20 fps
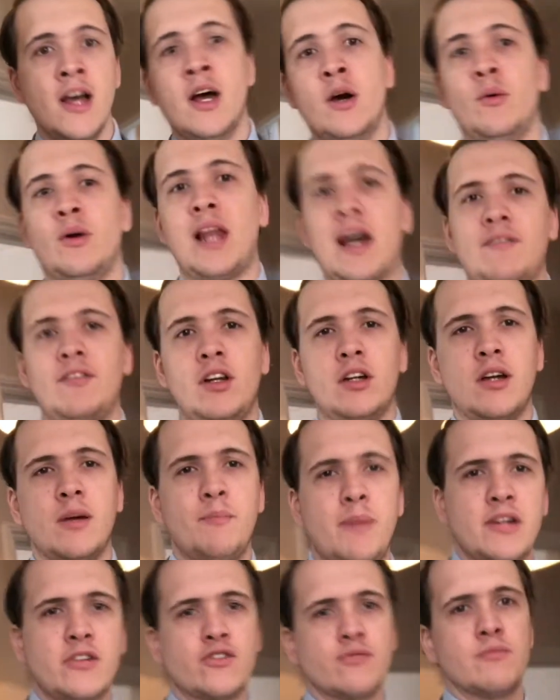We'll have a look at
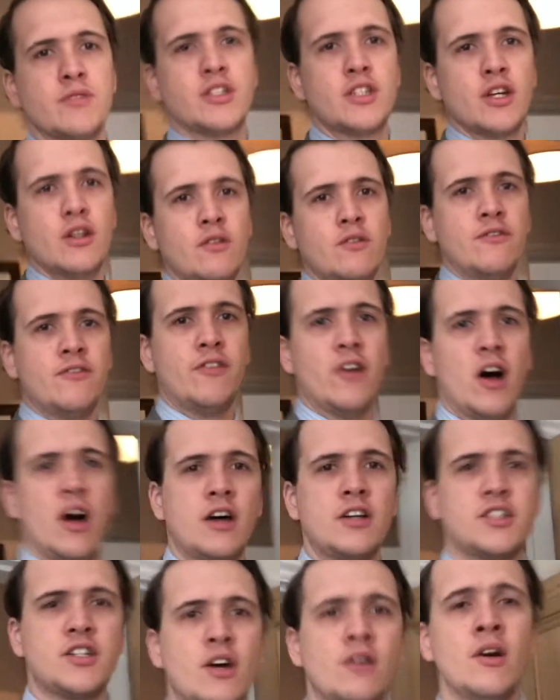bedrooms 2
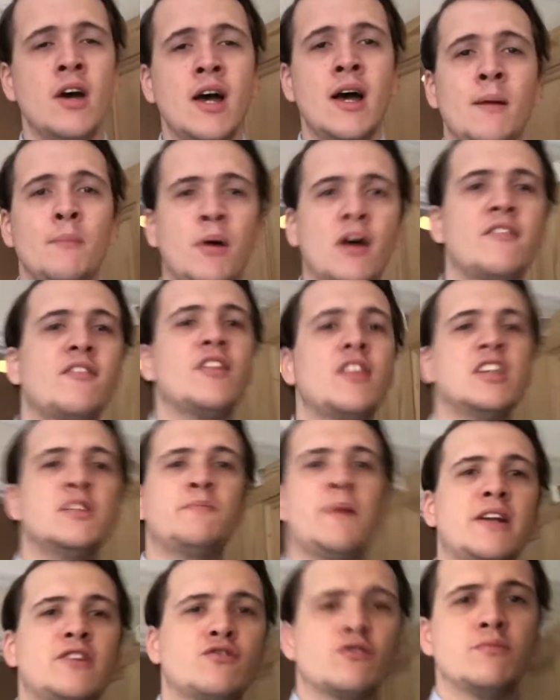first. So both of these
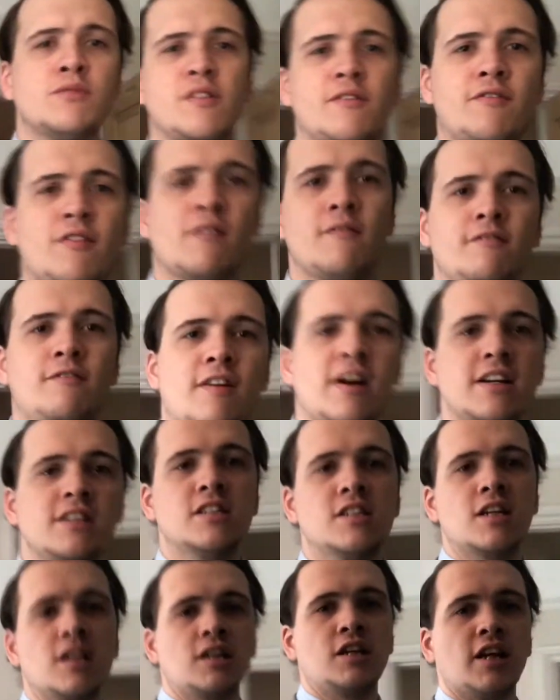bedrooms are front
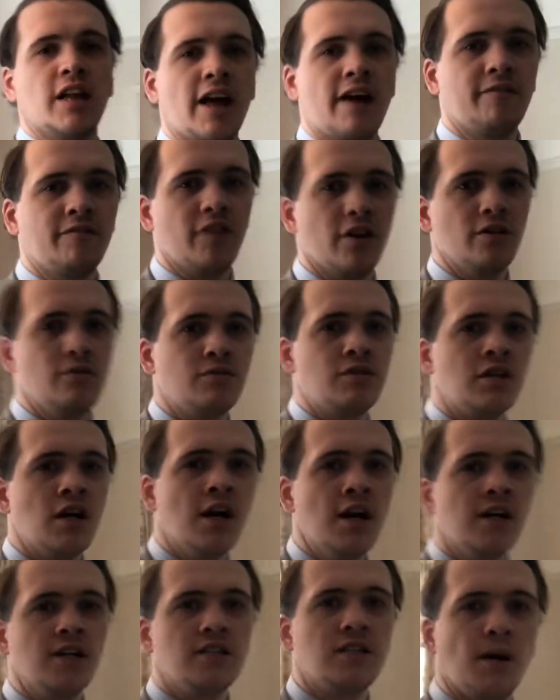facing, and you'll have those
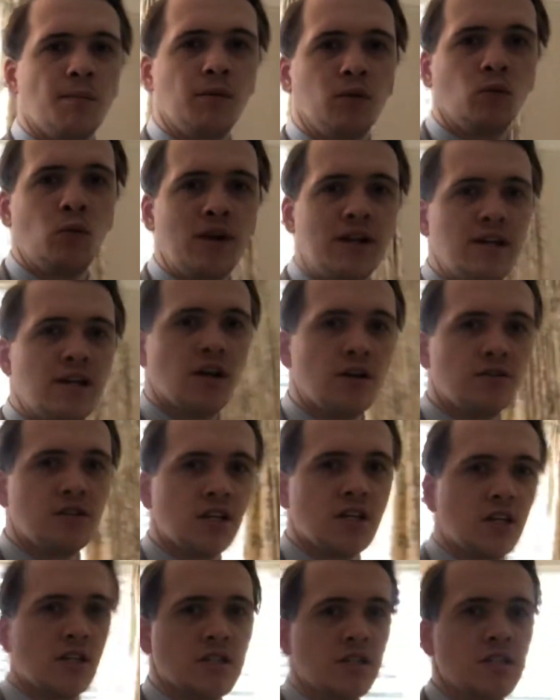double windows that
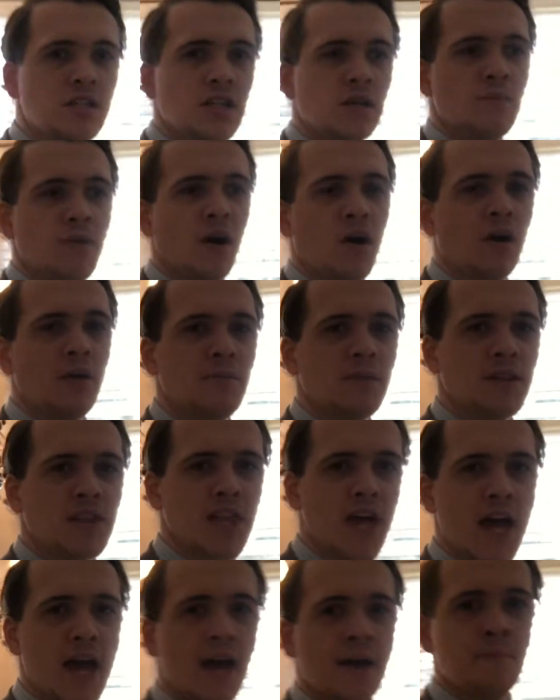you can see behind me
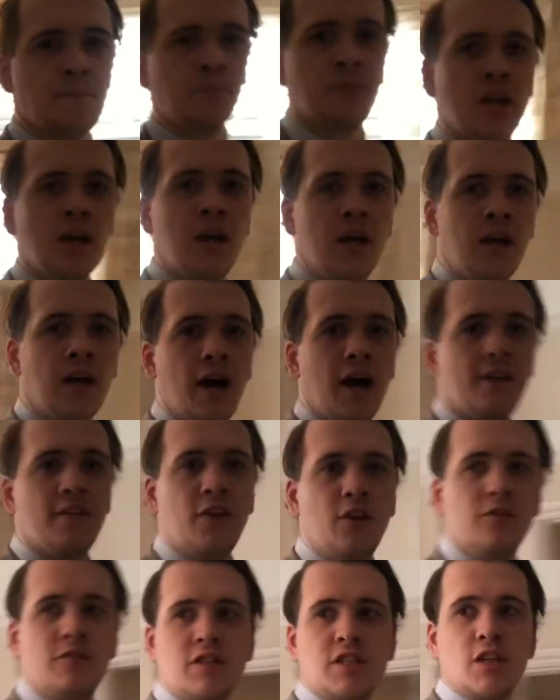there. And then
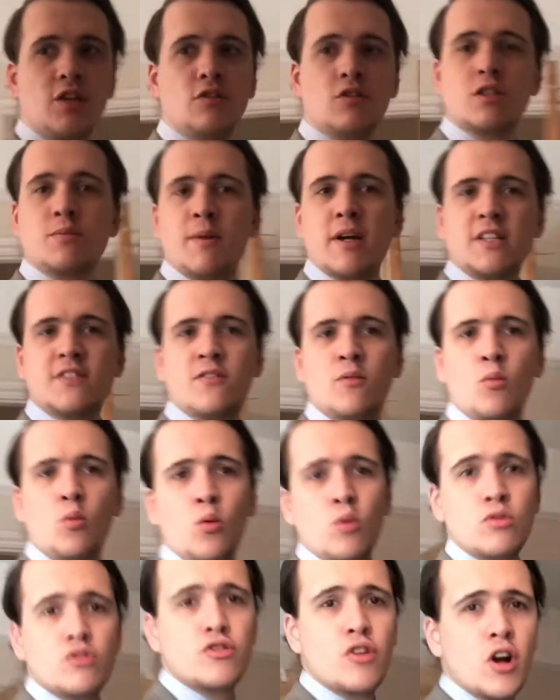obviously you've got space for
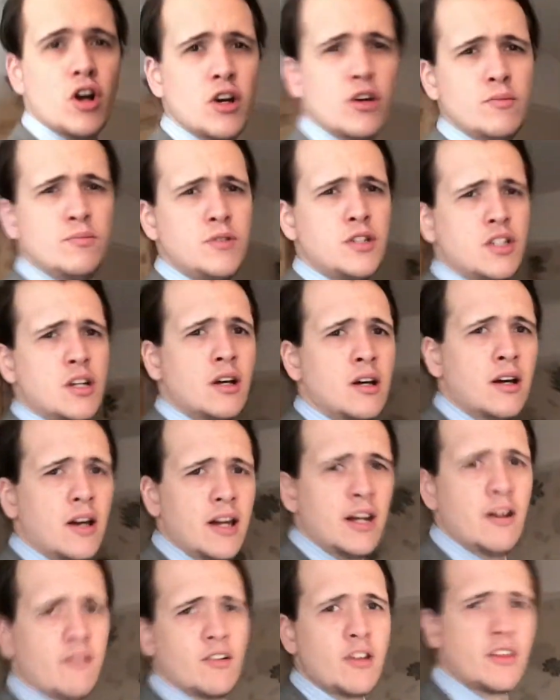wardrobes and
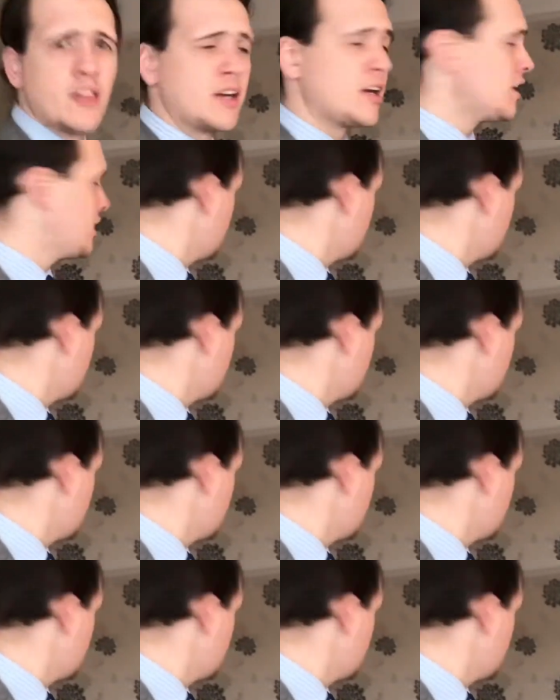everything.